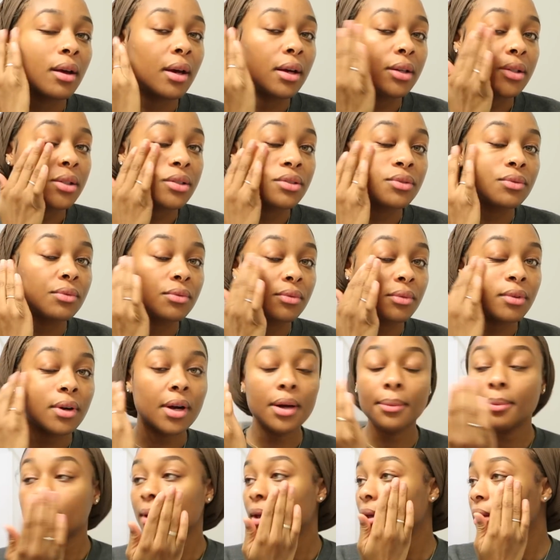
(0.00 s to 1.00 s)
I just
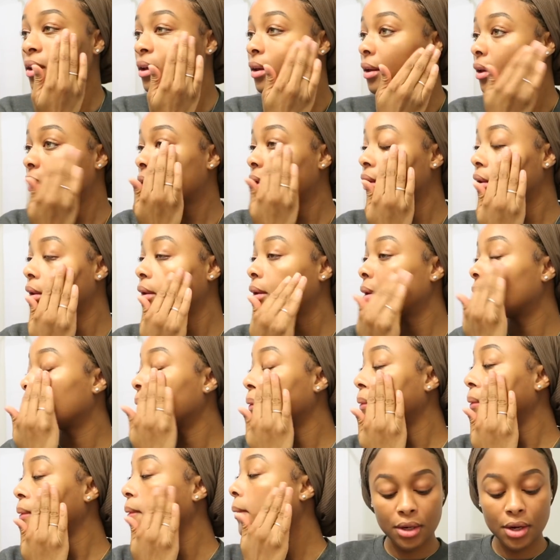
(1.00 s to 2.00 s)
rub it,
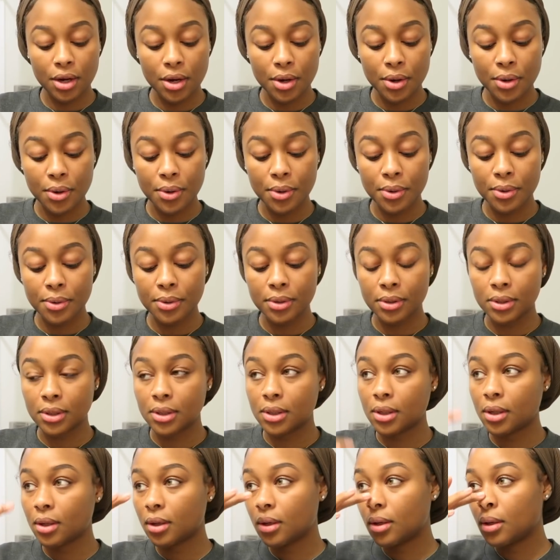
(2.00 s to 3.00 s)

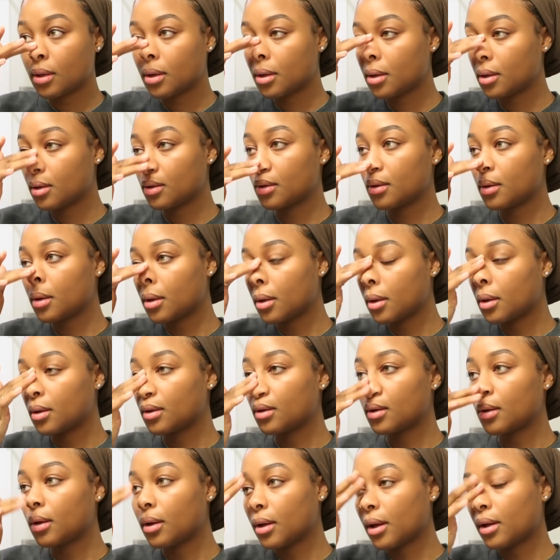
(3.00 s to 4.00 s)
nose,
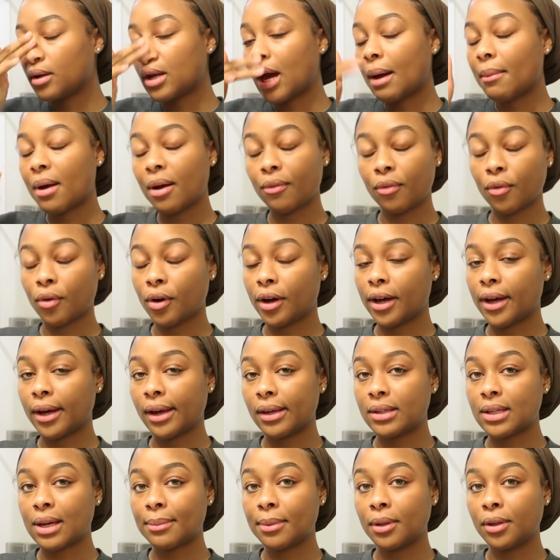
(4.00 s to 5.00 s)
not my forehead
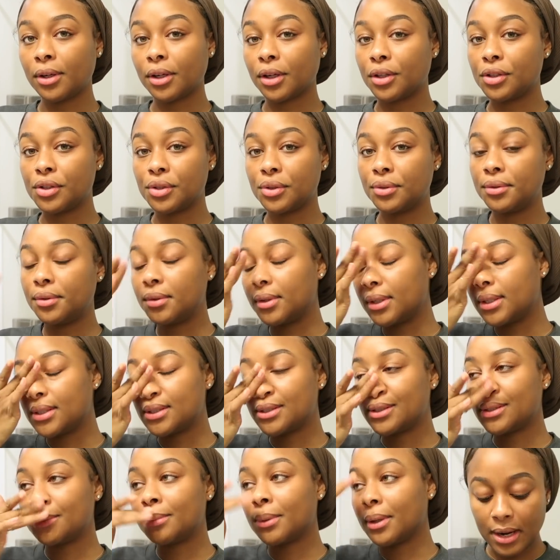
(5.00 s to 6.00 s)
because I'd be looking too
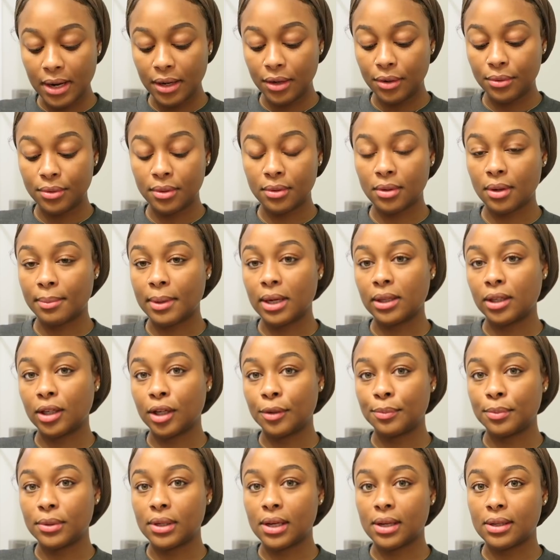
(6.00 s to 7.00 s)
greasy. But then I use this on my
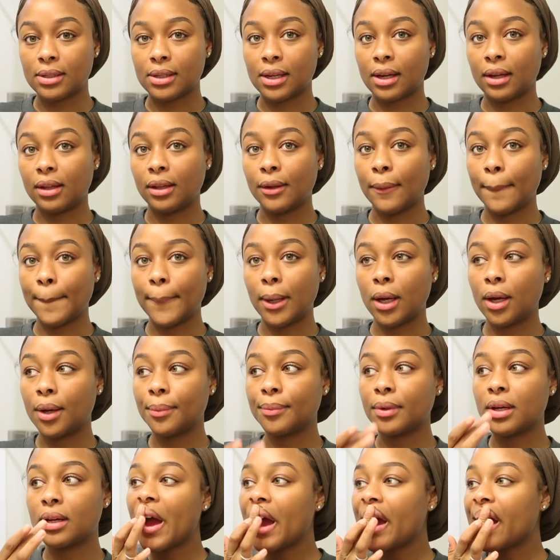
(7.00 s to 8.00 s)
lips as like lip
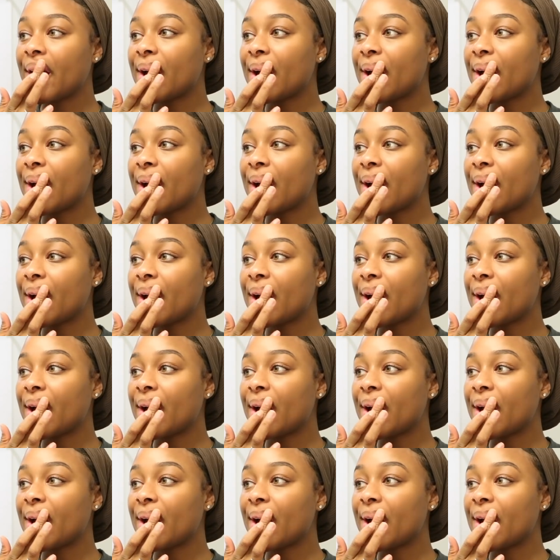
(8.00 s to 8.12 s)
balm.